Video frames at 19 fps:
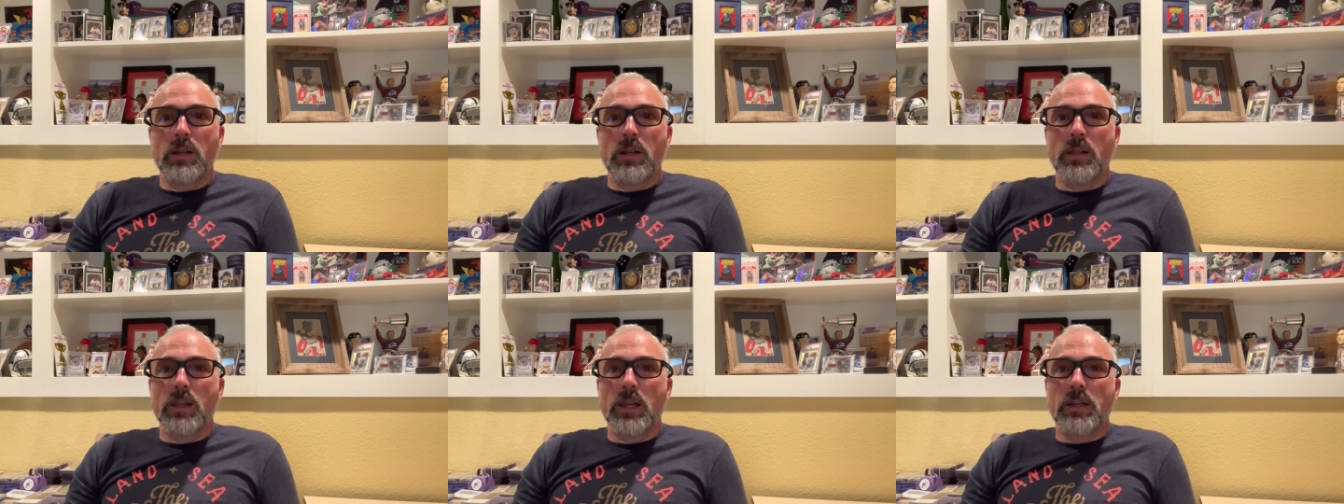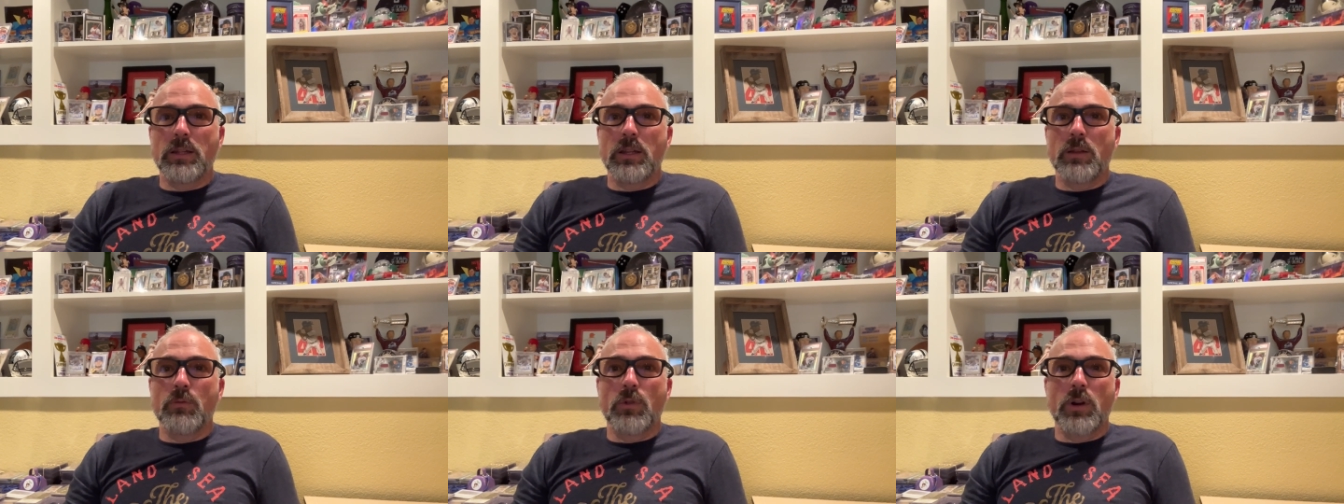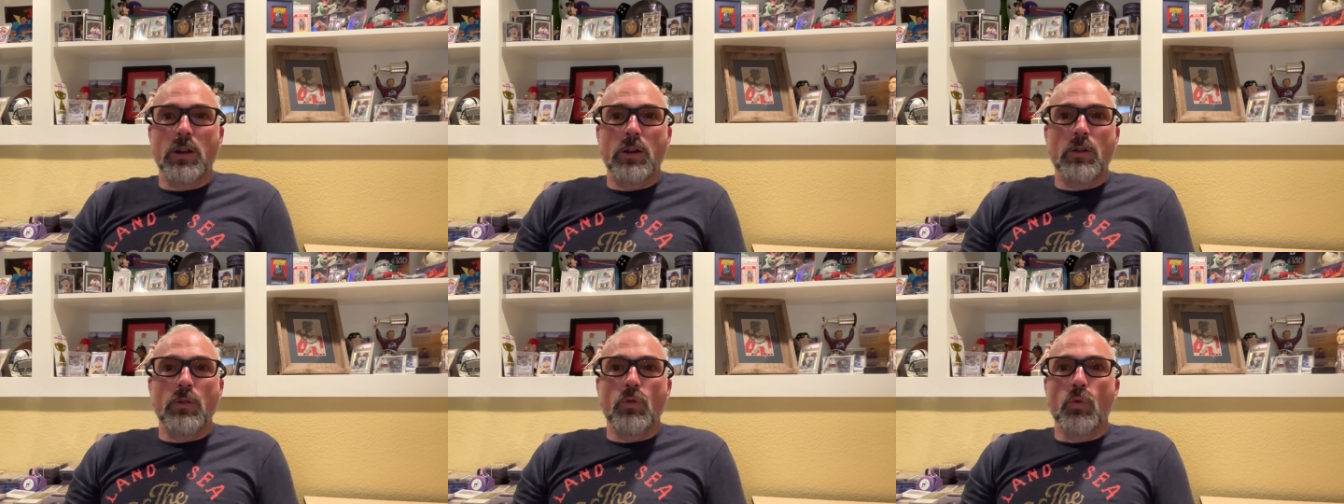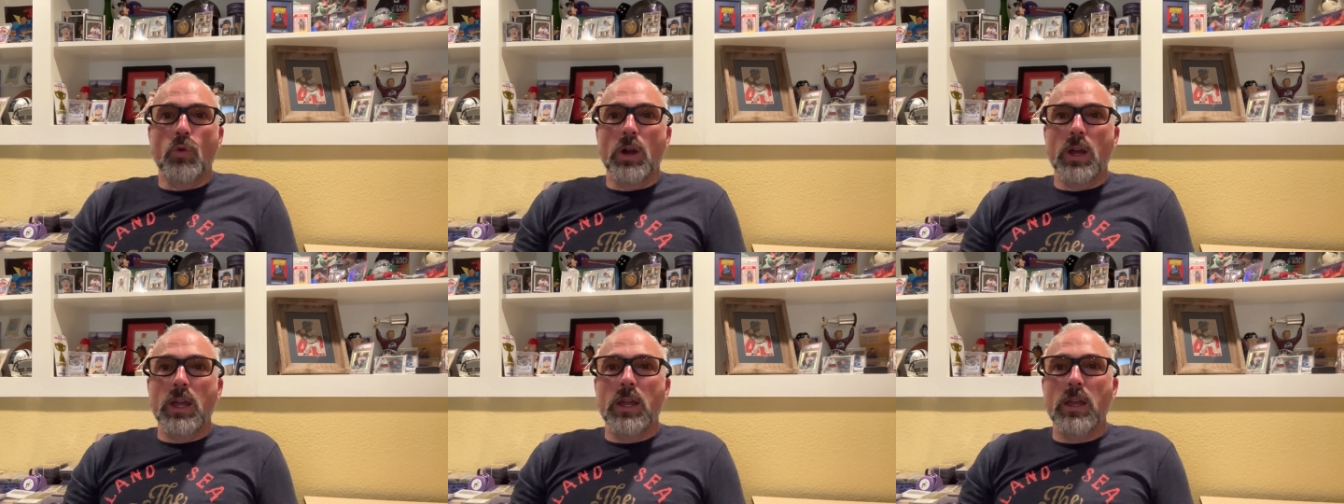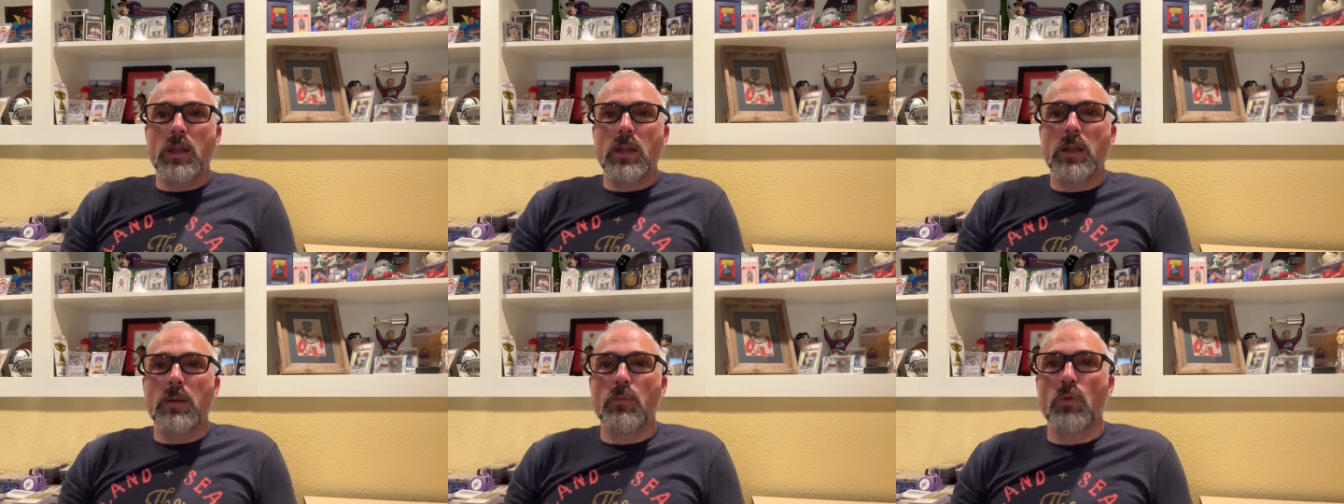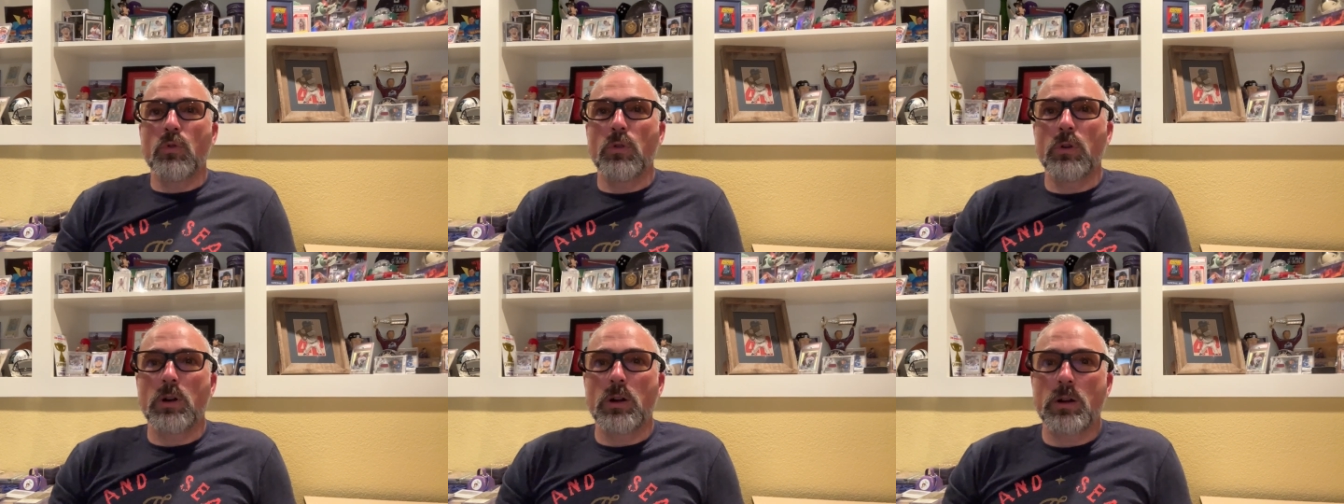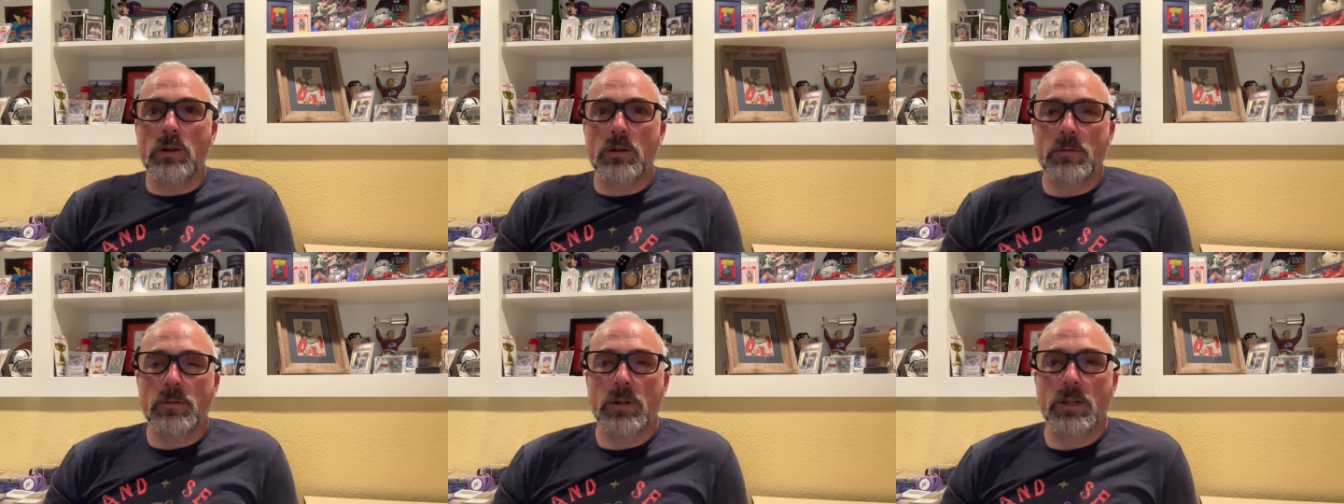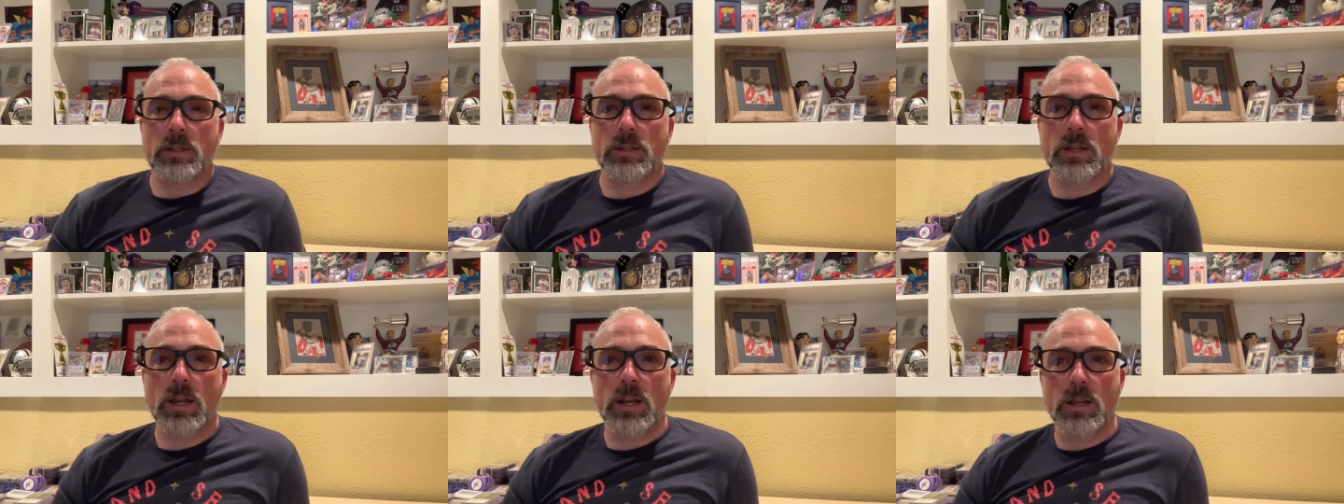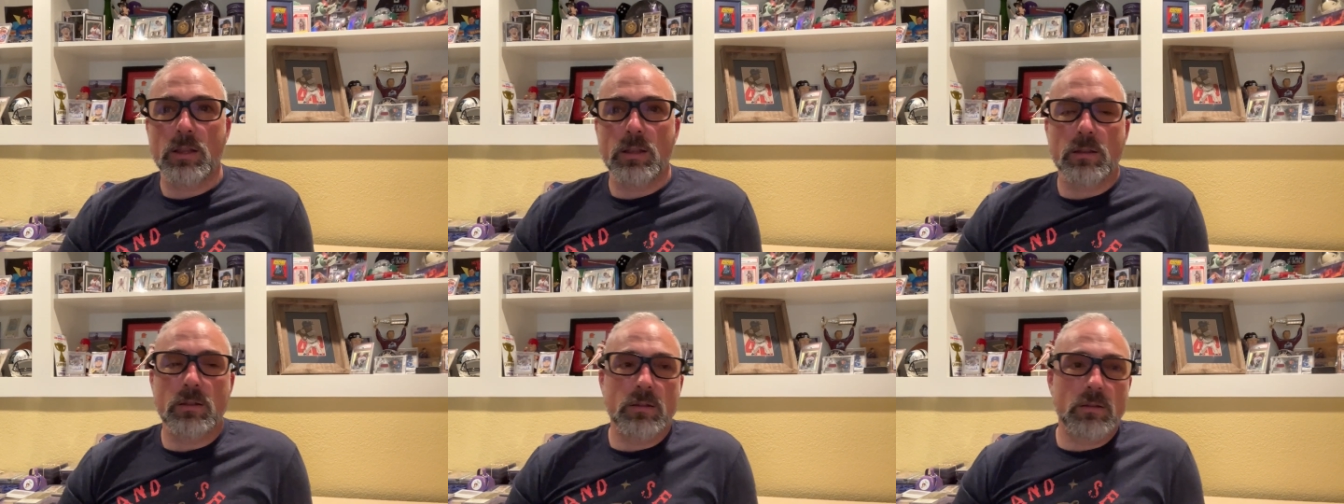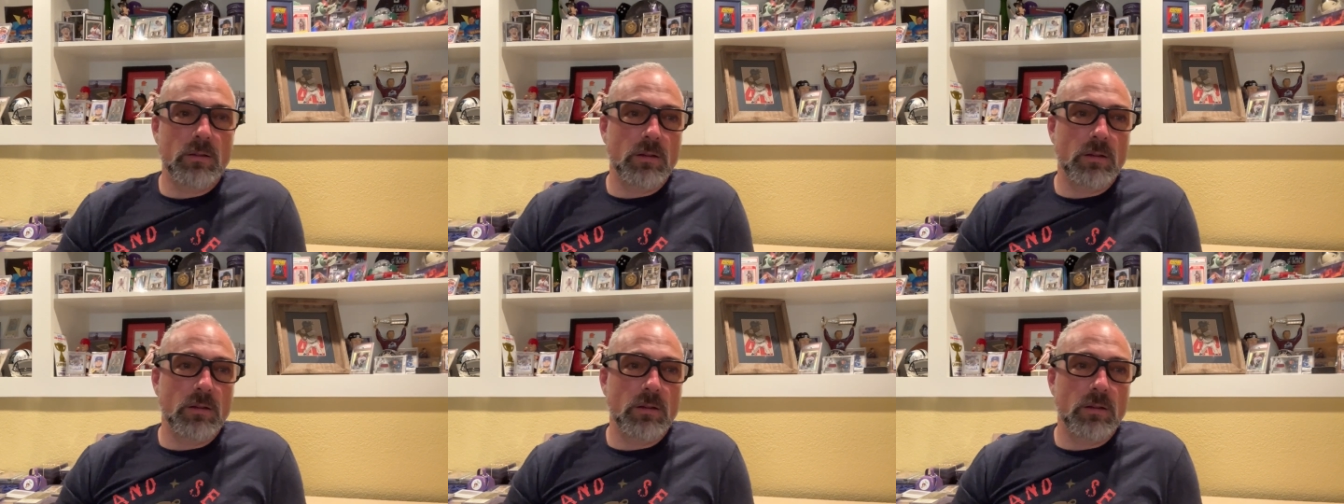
collecting way more exciting.